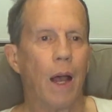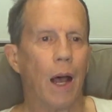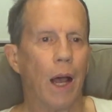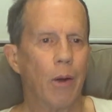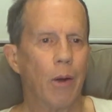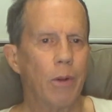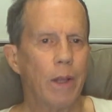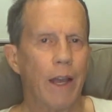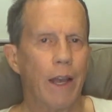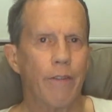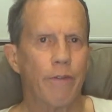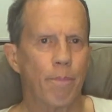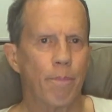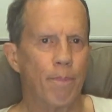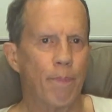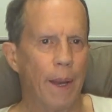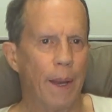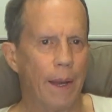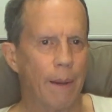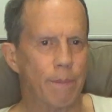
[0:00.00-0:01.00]
I will have
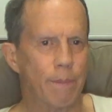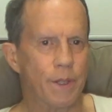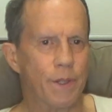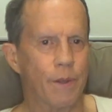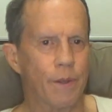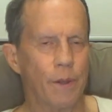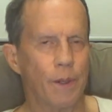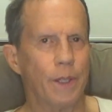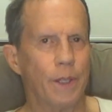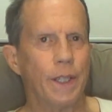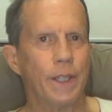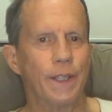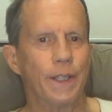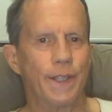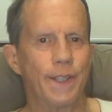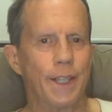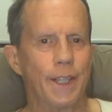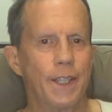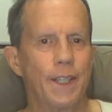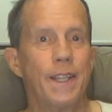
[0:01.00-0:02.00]
perhaps 30 to
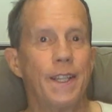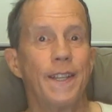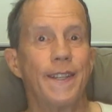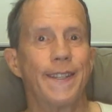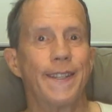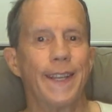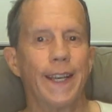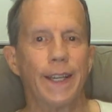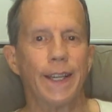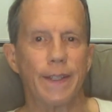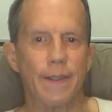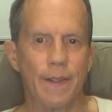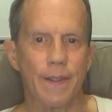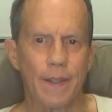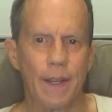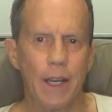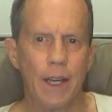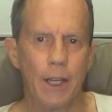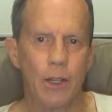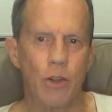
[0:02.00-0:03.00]
60
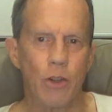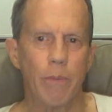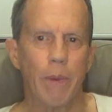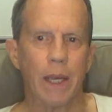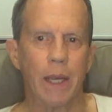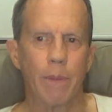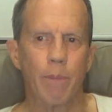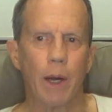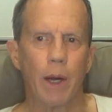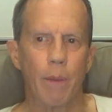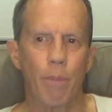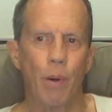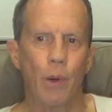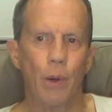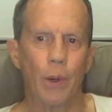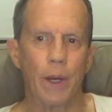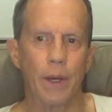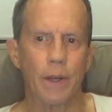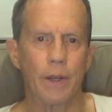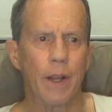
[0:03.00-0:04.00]
seconds to make my
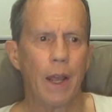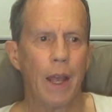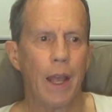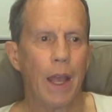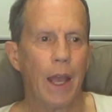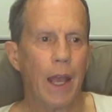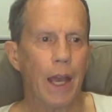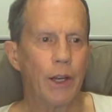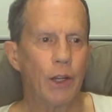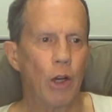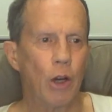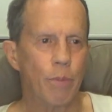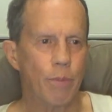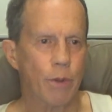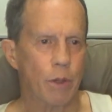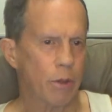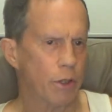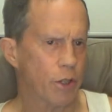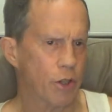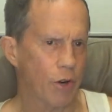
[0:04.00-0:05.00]
point and hope
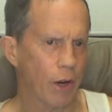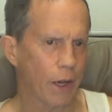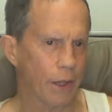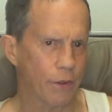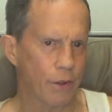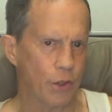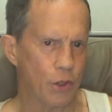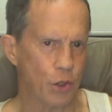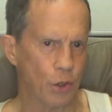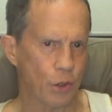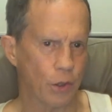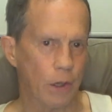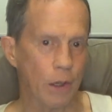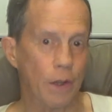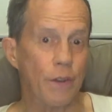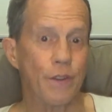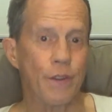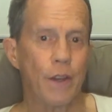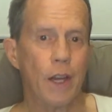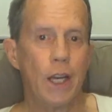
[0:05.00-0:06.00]
to attract the
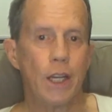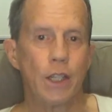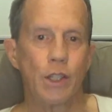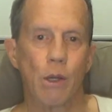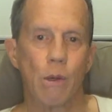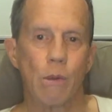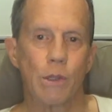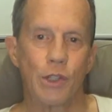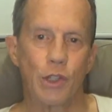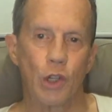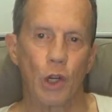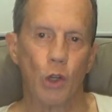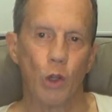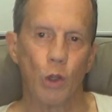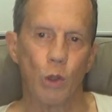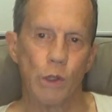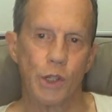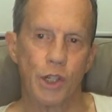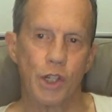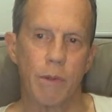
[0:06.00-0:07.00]
journalists so as to
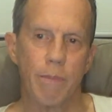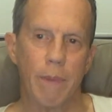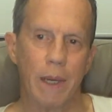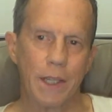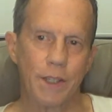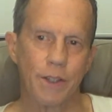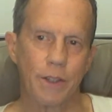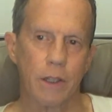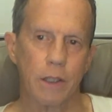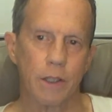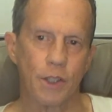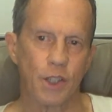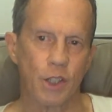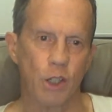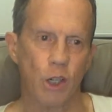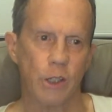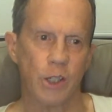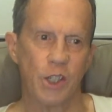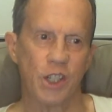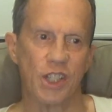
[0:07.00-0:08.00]
launch masculist
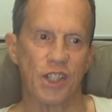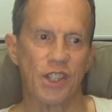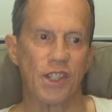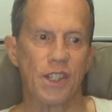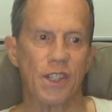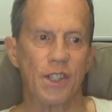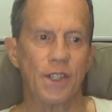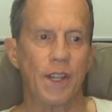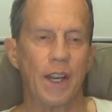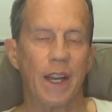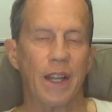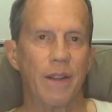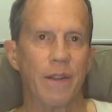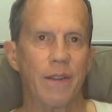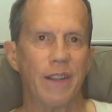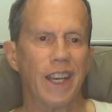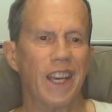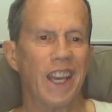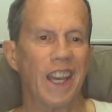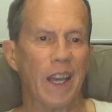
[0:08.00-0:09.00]
consciousness and
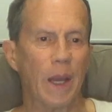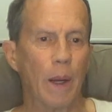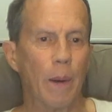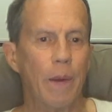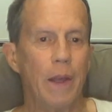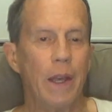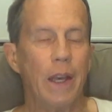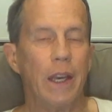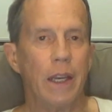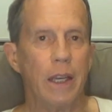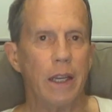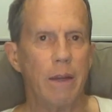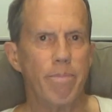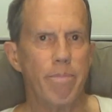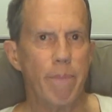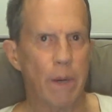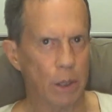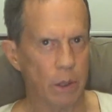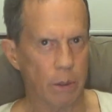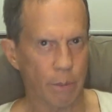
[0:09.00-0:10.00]
thinking in
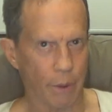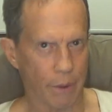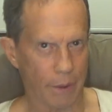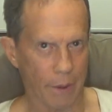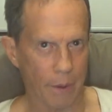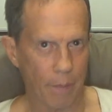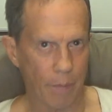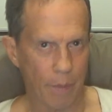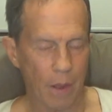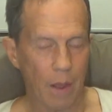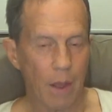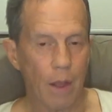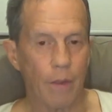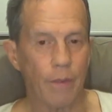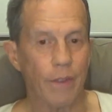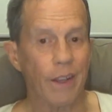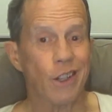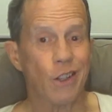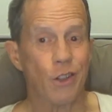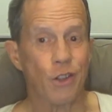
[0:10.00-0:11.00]
Melbourne,
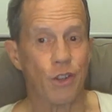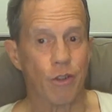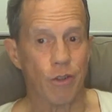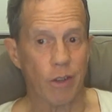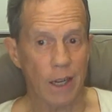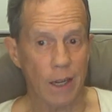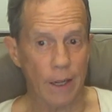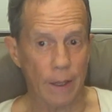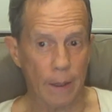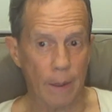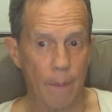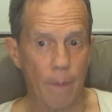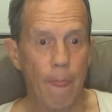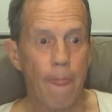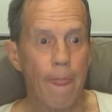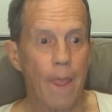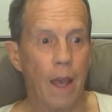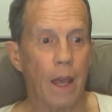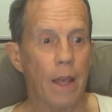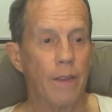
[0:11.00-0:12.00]
then Australia,
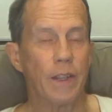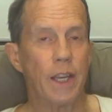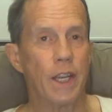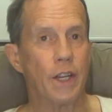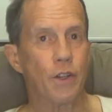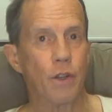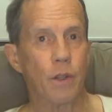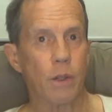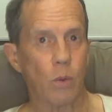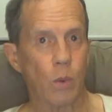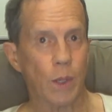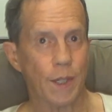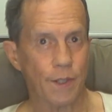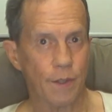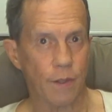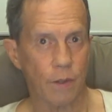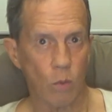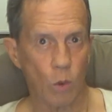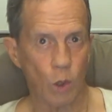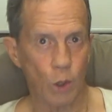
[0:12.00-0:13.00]
and then to the
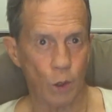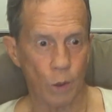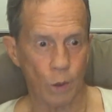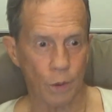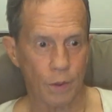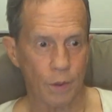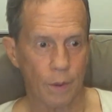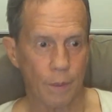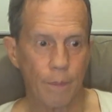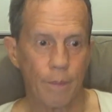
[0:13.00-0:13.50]
Western world.